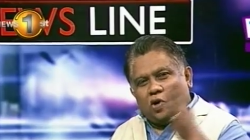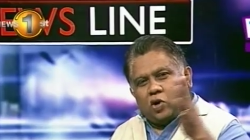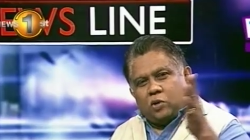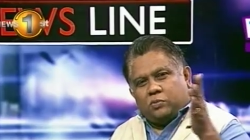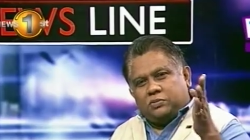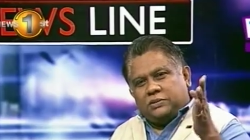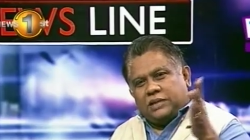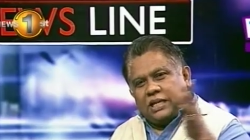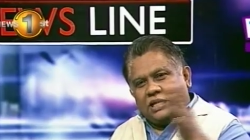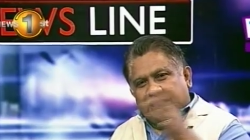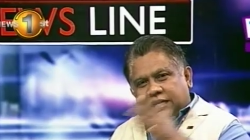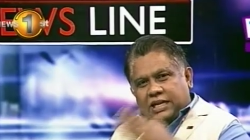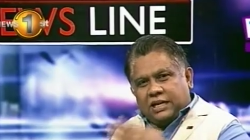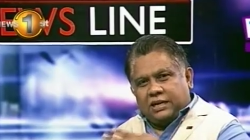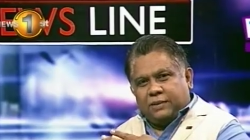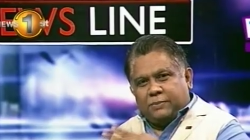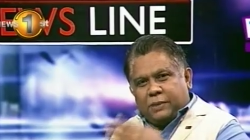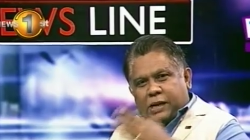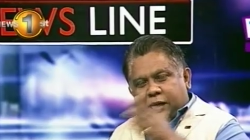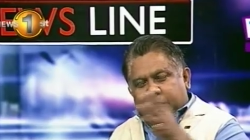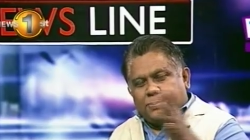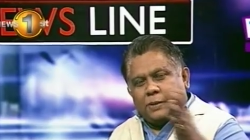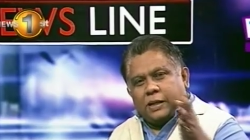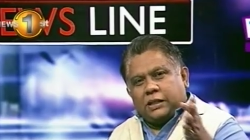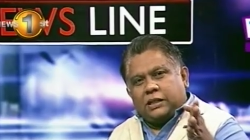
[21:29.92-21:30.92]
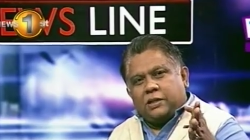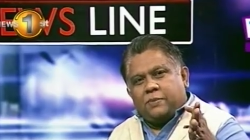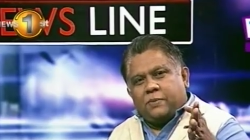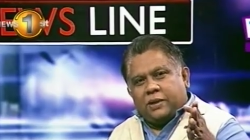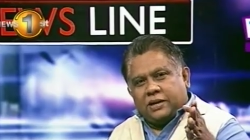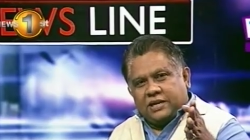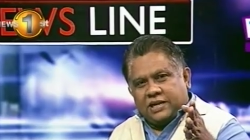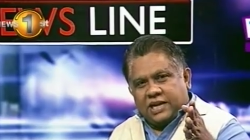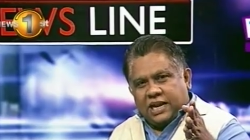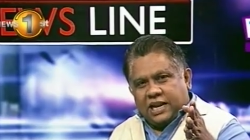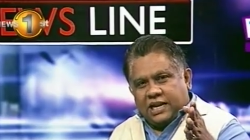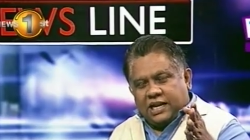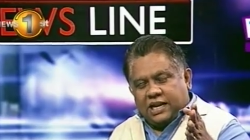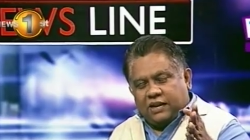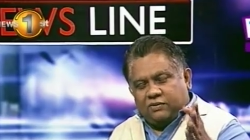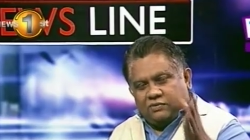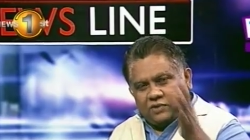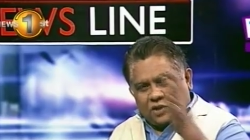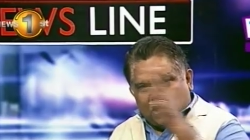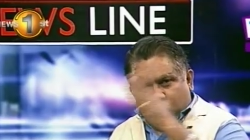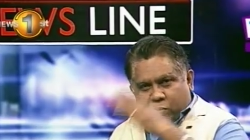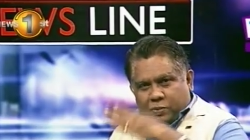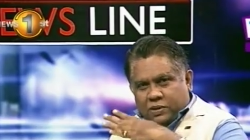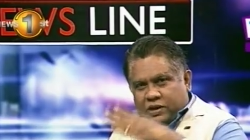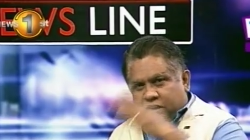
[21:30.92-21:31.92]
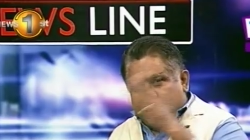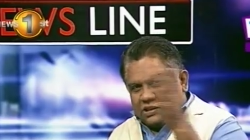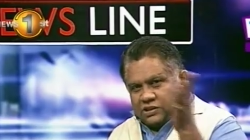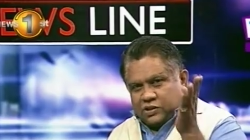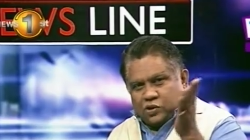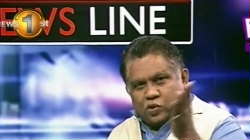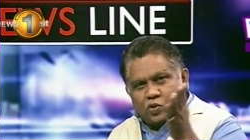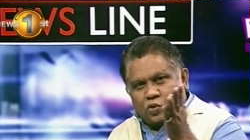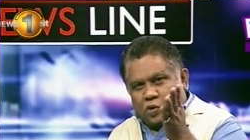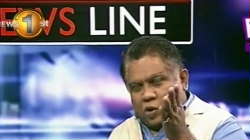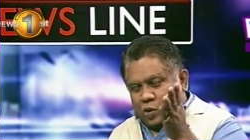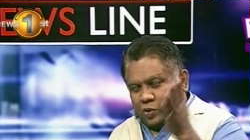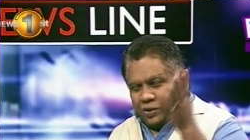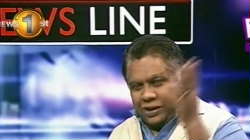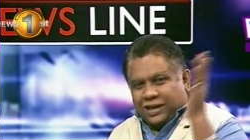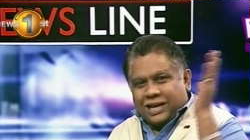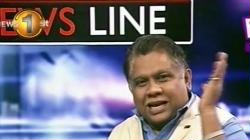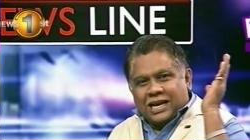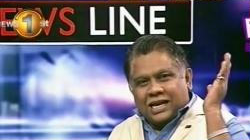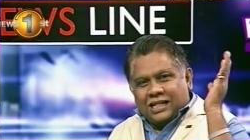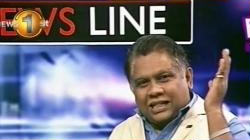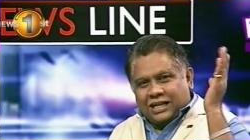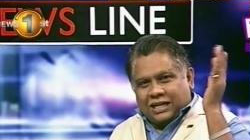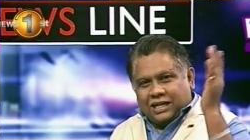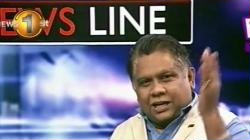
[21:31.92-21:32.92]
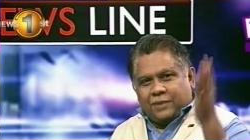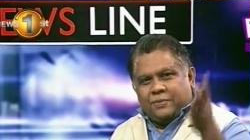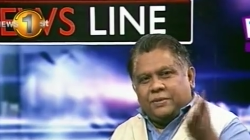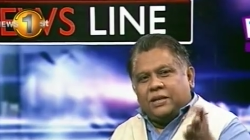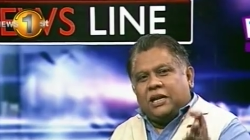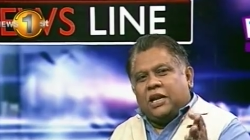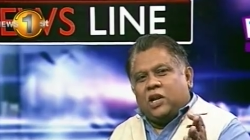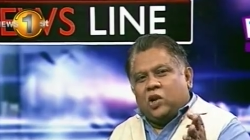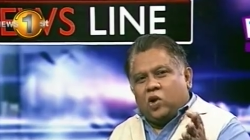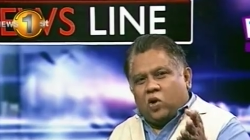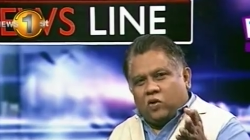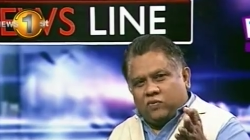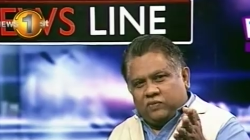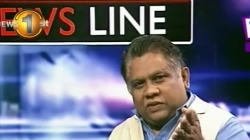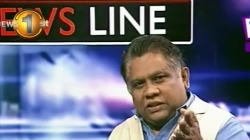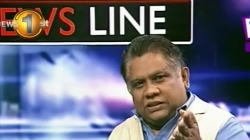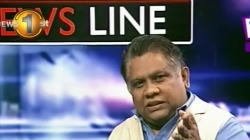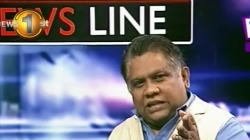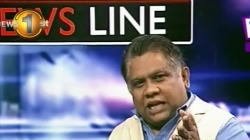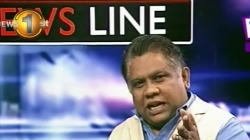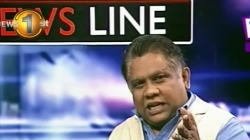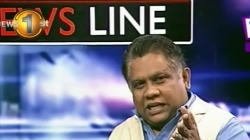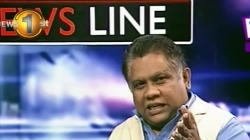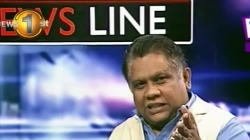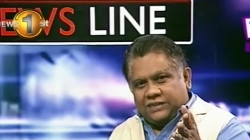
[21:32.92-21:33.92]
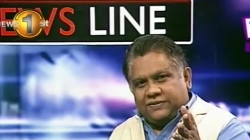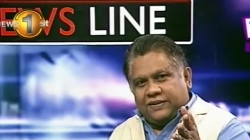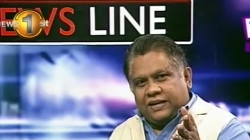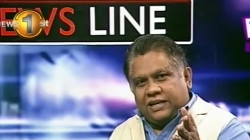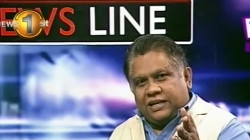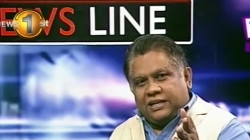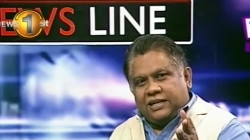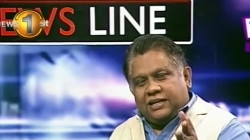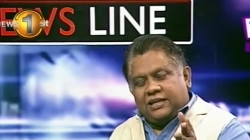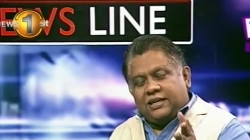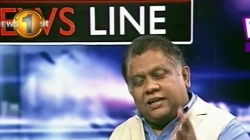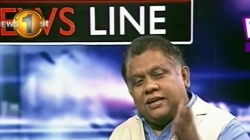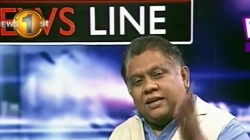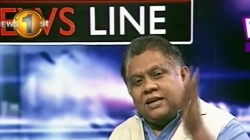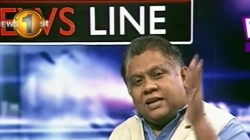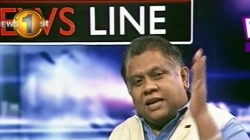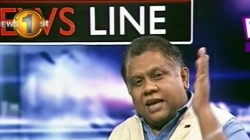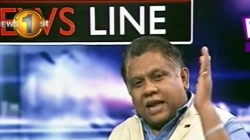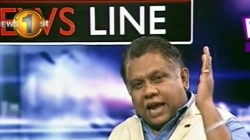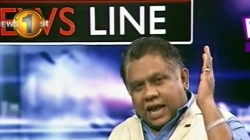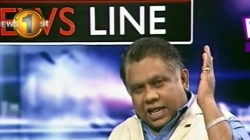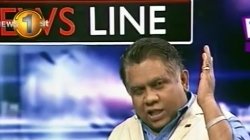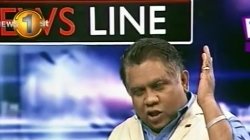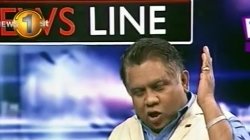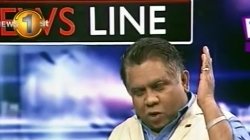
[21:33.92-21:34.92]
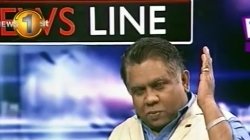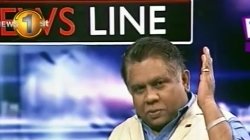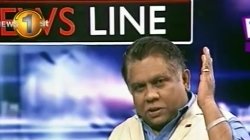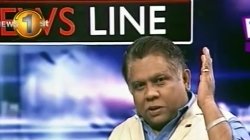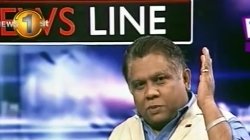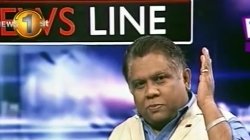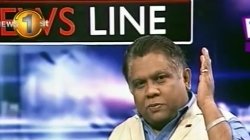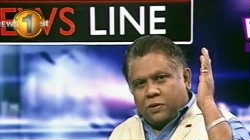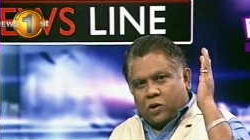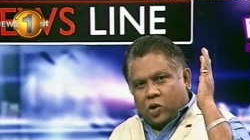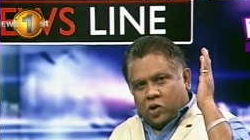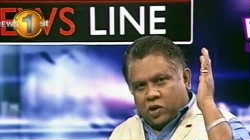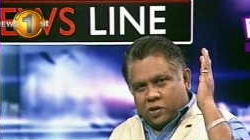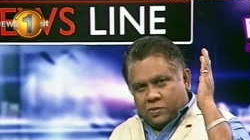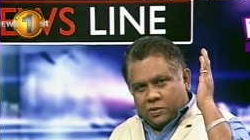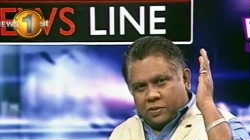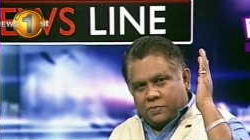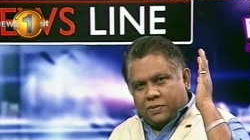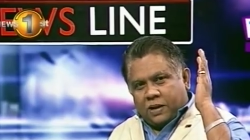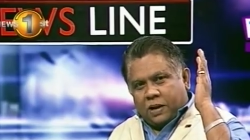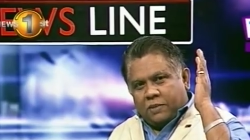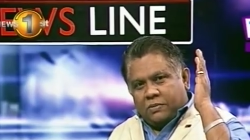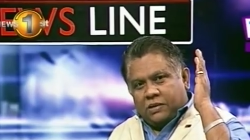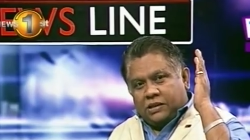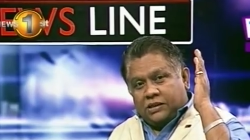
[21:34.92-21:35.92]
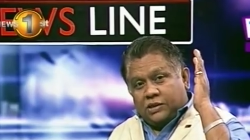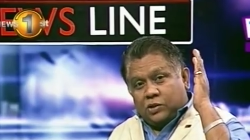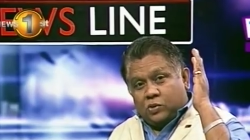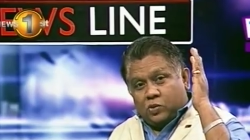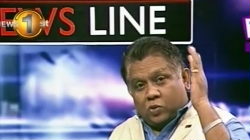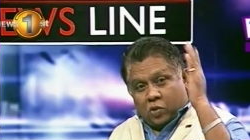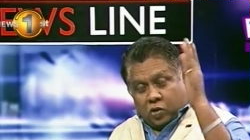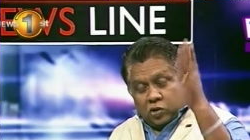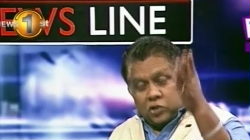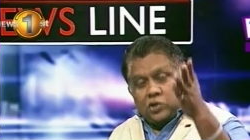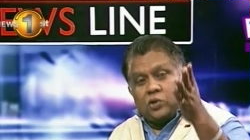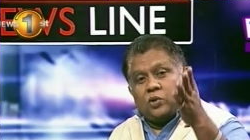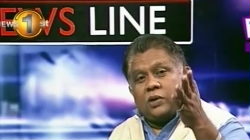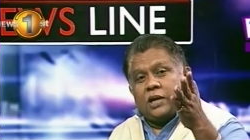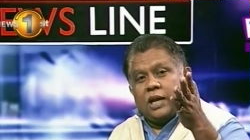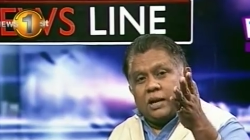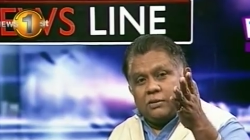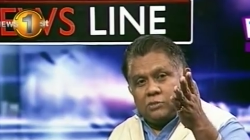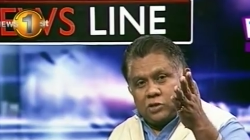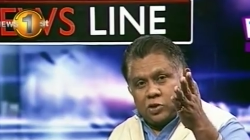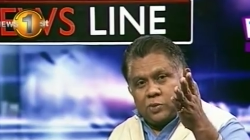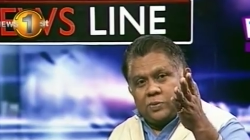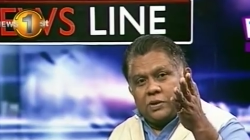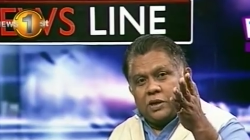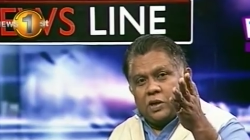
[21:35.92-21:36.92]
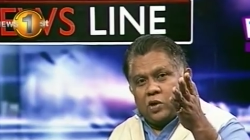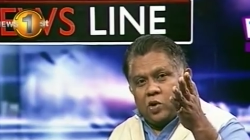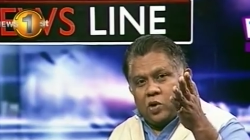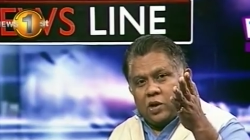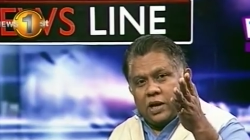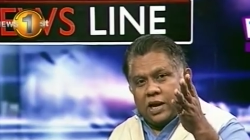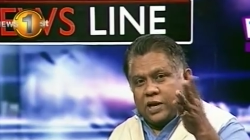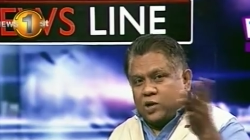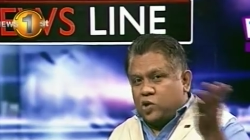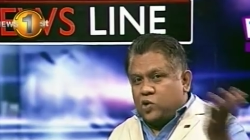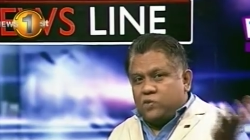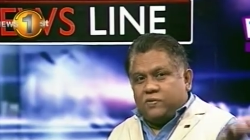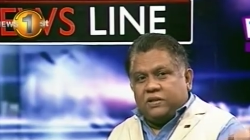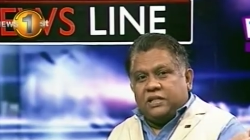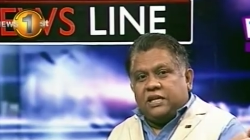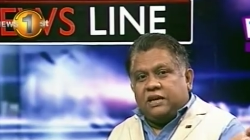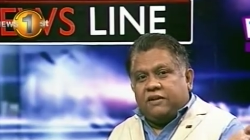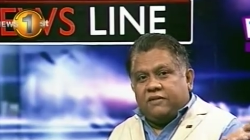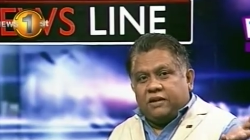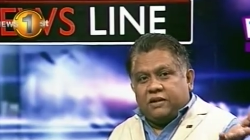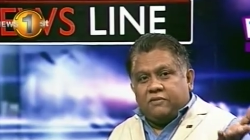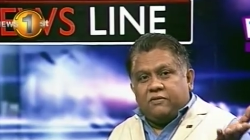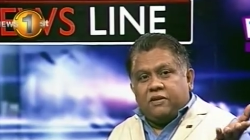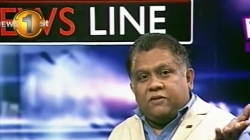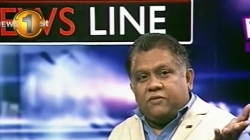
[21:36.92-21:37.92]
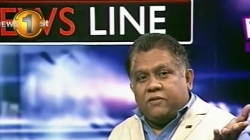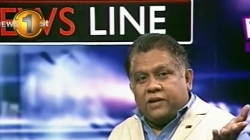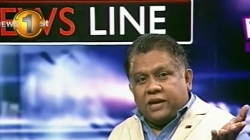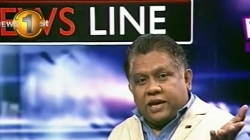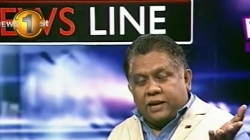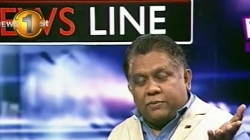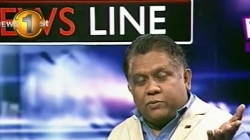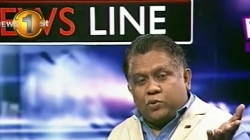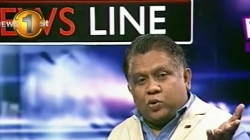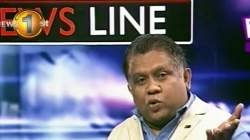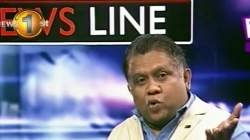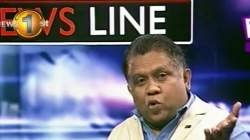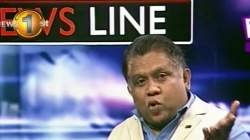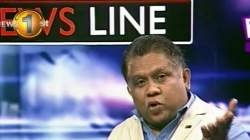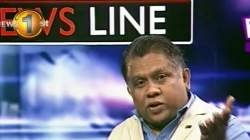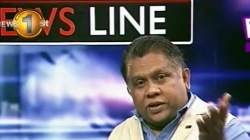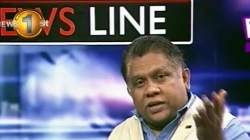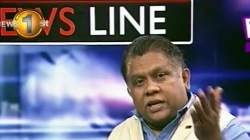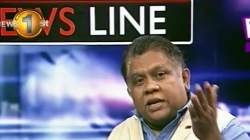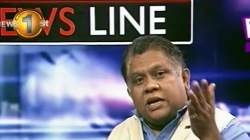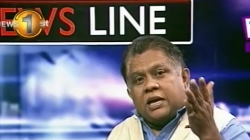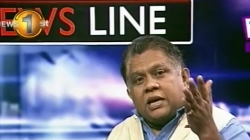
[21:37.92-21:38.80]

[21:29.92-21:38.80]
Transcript: robs and then brings back the money and gives a robber, it doesn't go out. The criminal law of this country is very clear, and the Honourable, Prime Minister, who also claims to be a lawyer, I don't know whether he ever came to court,